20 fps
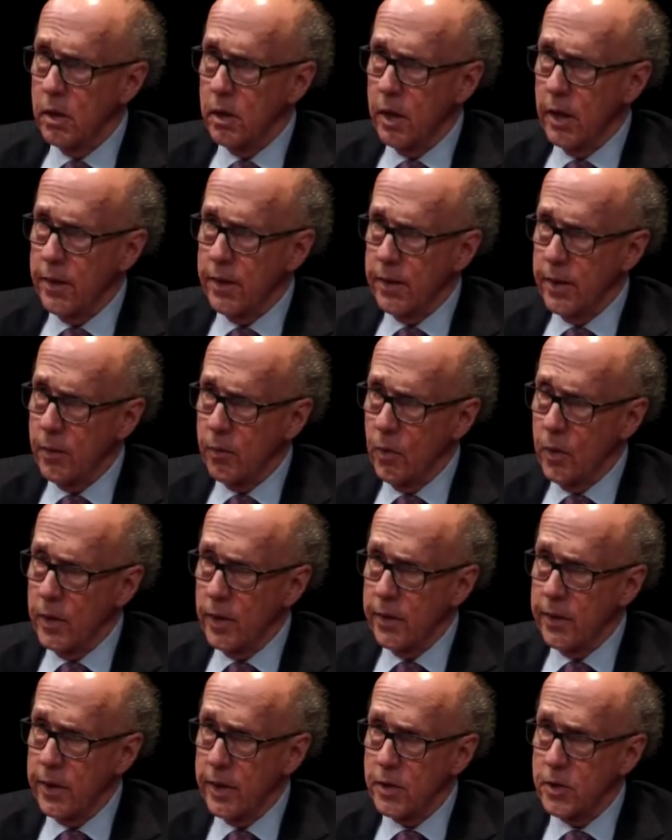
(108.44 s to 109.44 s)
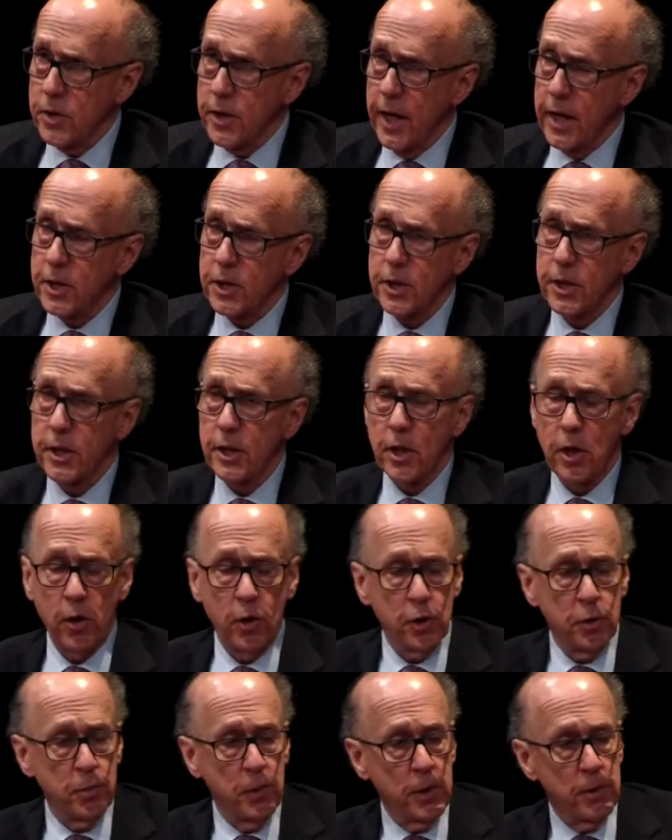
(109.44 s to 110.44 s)
I think one of the things that actually
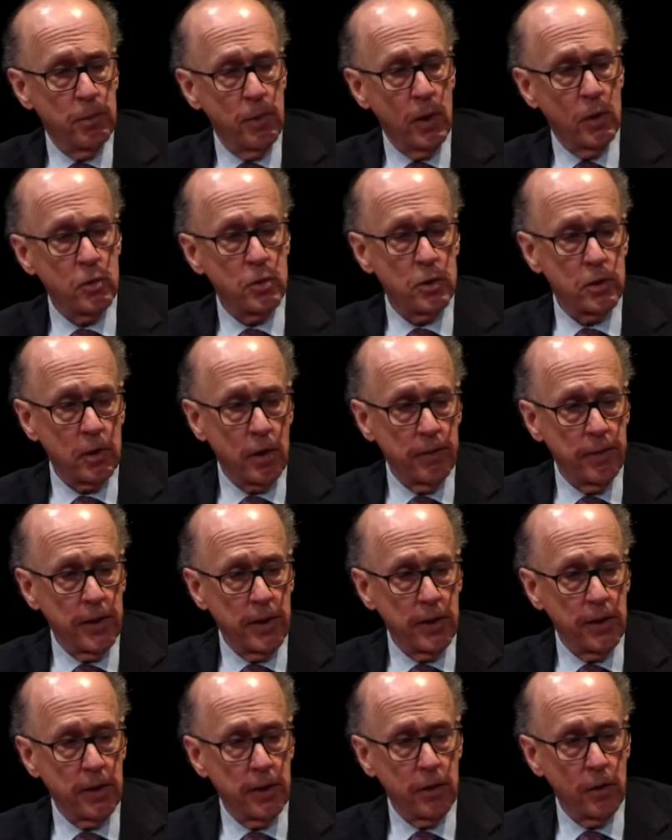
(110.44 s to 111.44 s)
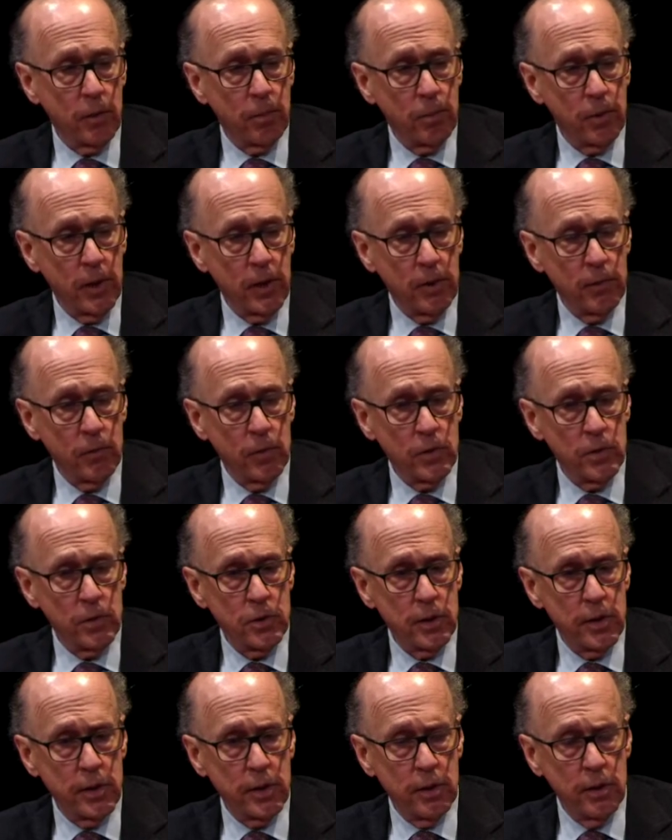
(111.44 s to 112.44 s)
encouraged me the most coming out of the third plenum was
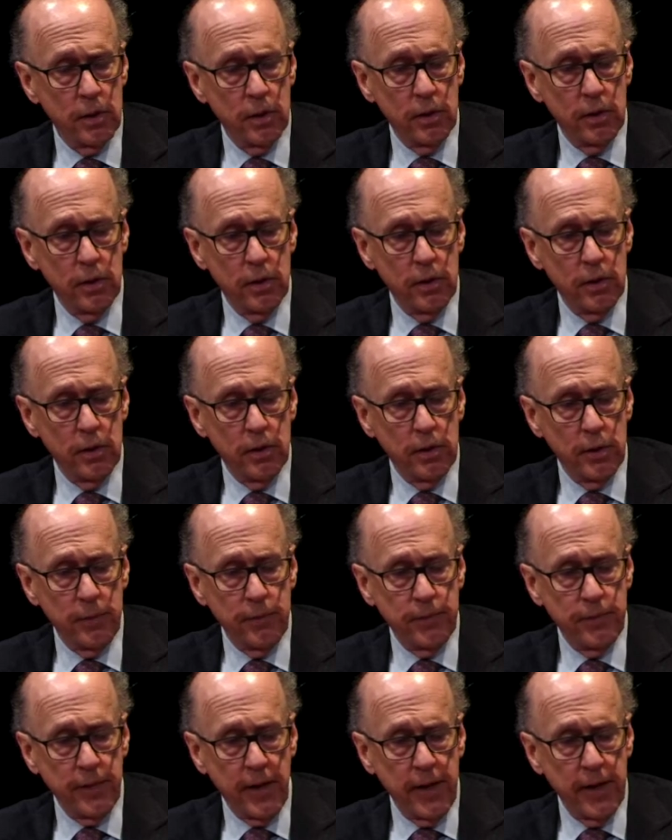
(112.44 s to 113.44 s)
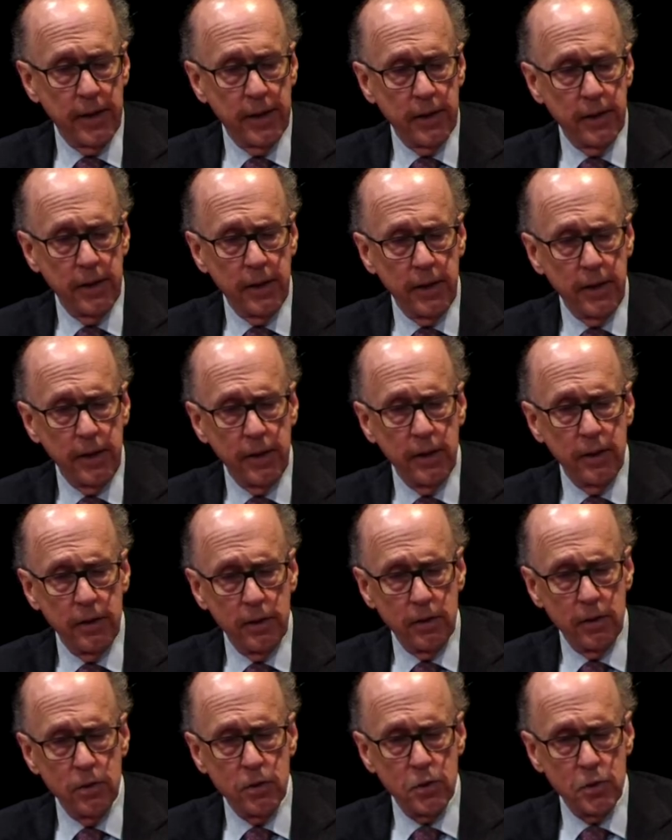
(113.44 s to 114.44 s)
that they finally
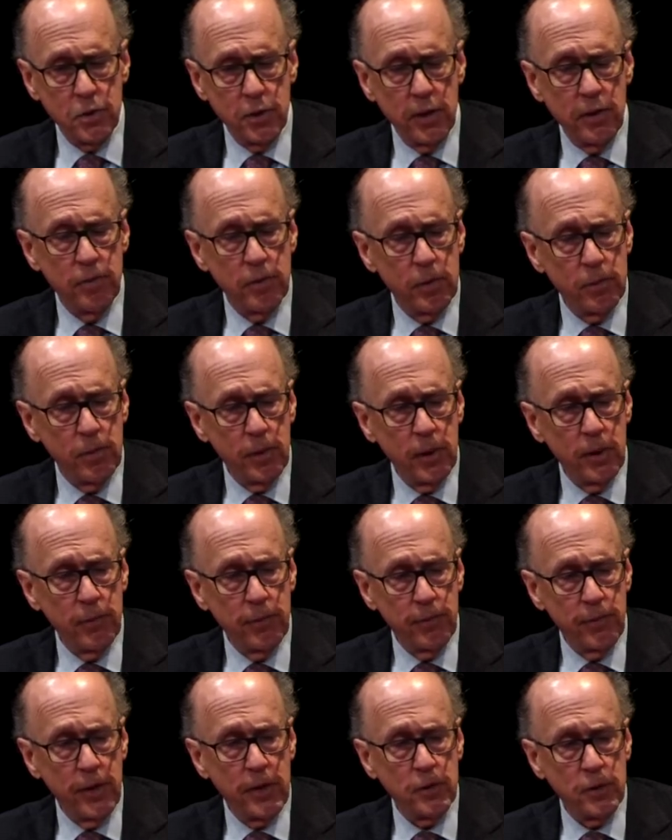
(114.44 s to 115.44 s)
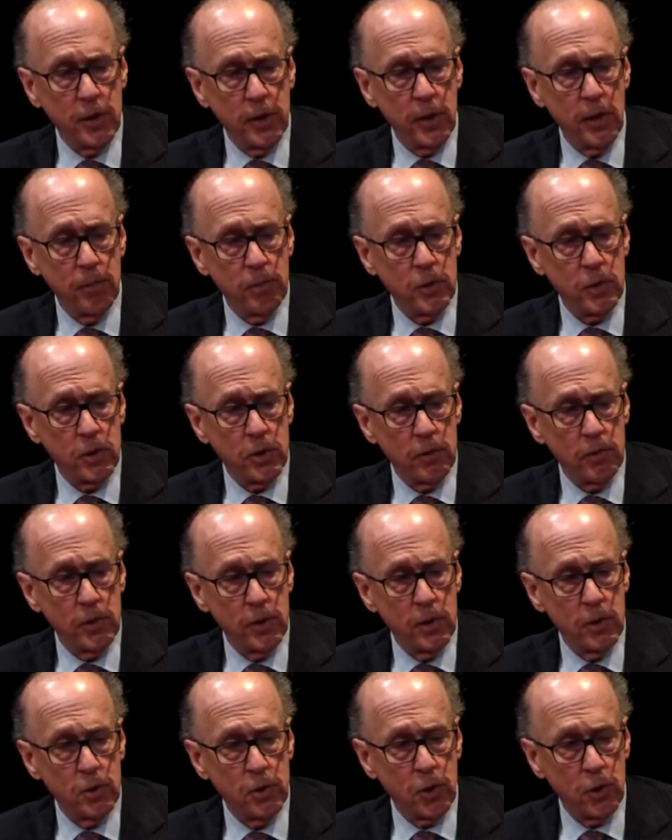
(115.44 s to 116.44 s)
seemed to be facing up to some of
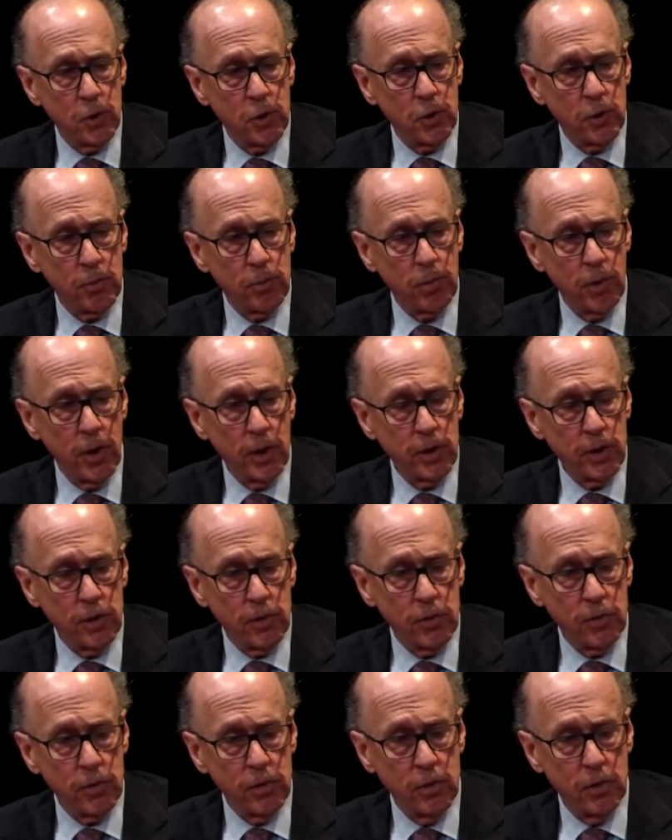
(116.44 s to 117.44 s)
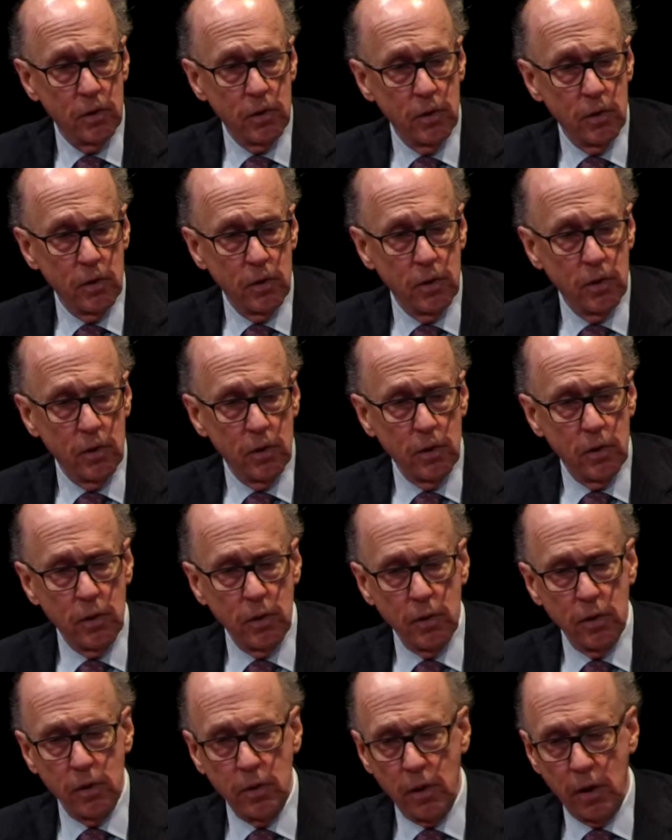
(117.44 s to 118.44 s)
these social pressures,
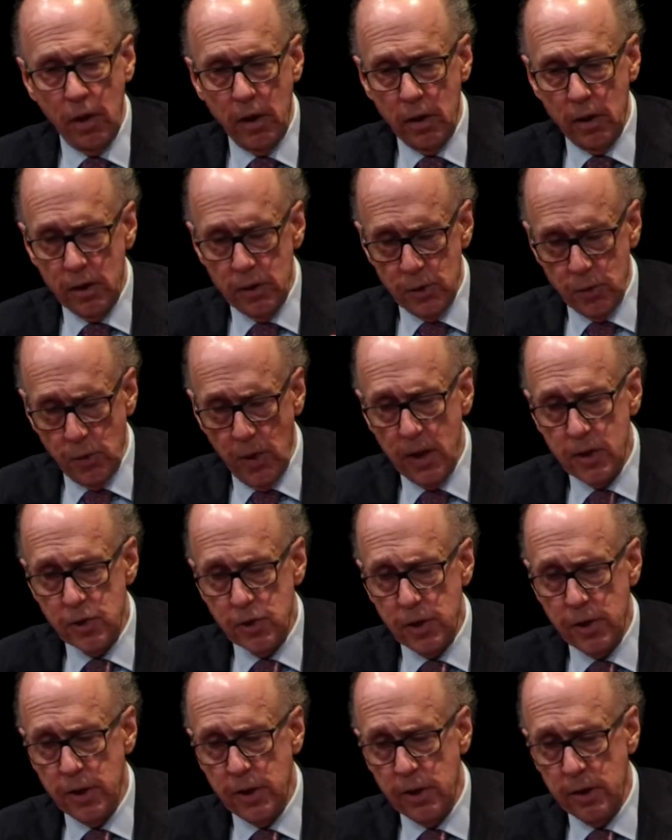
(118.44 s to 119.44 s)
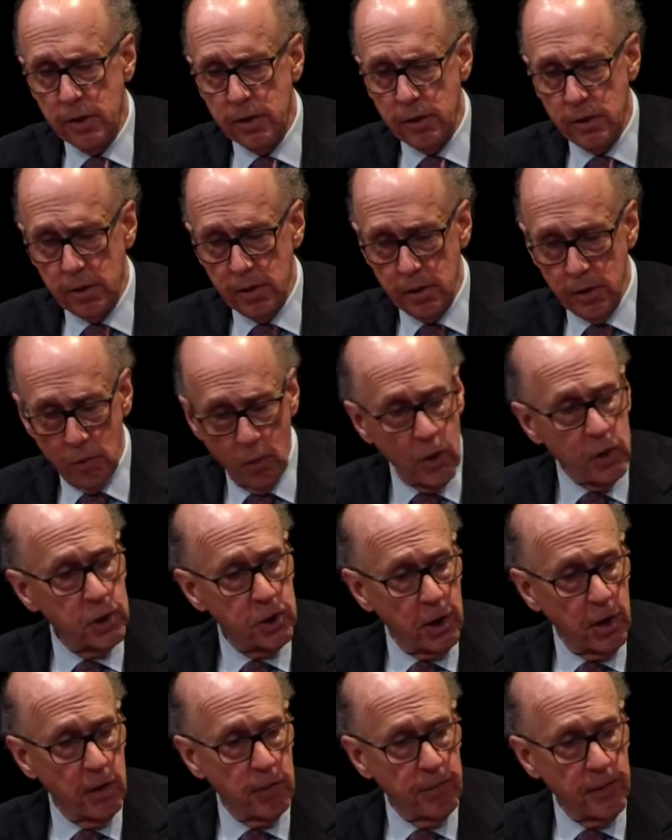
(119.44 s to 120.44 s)
uh, addressing the, the
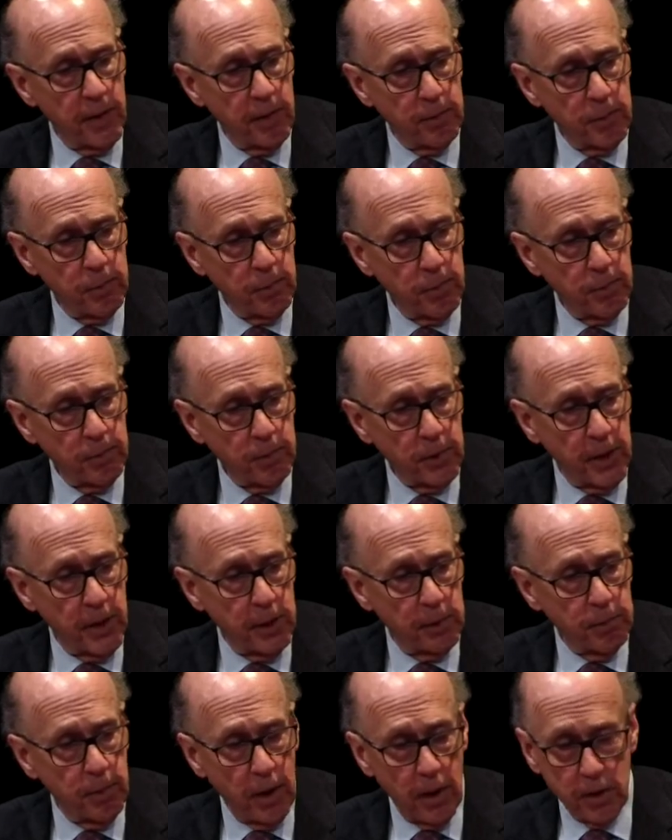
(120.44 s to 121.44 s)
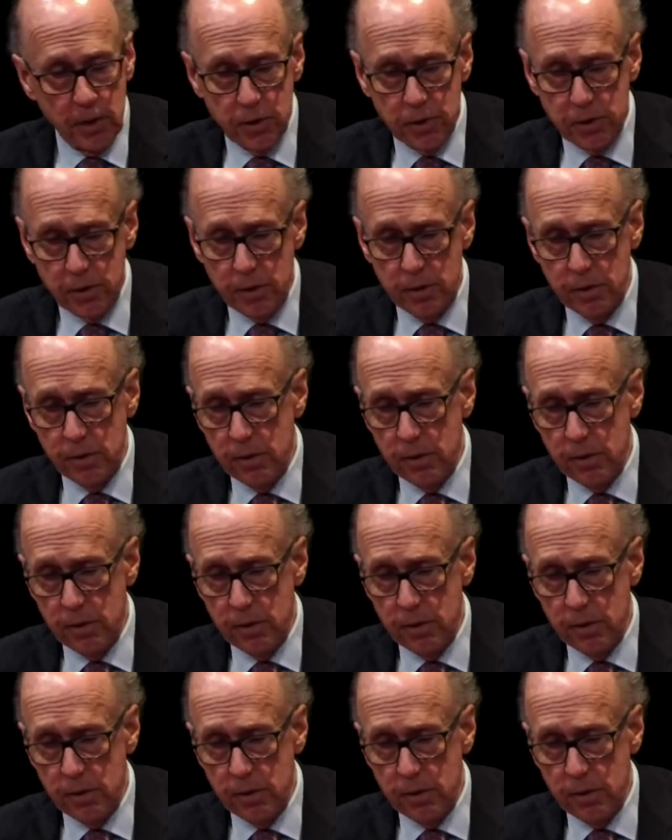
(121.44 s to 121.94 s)
one-child family planning policy